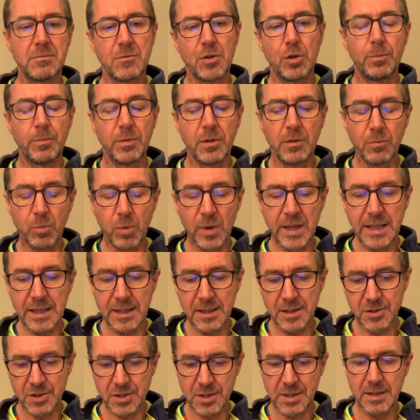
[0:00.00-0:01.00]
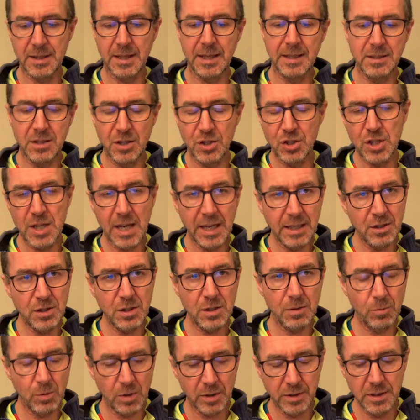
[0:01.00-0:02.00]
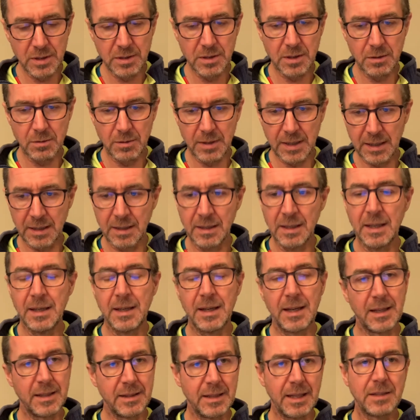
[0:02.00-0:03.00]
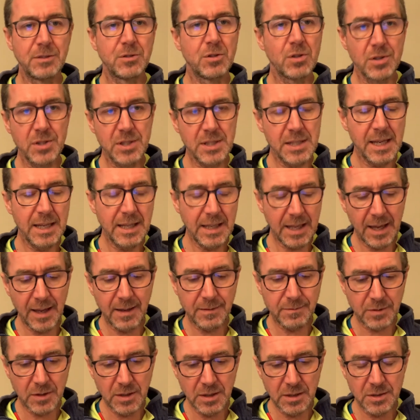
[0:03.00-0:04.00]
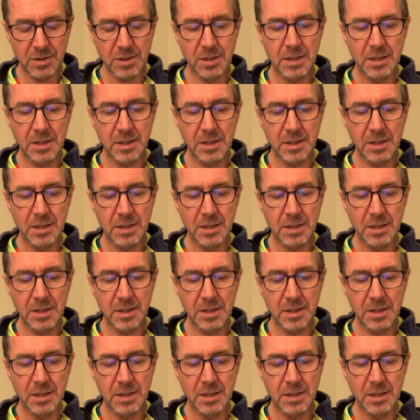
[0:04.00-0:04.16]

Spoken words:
couple of weeks and then you're changing what you're doing, and that does take effort,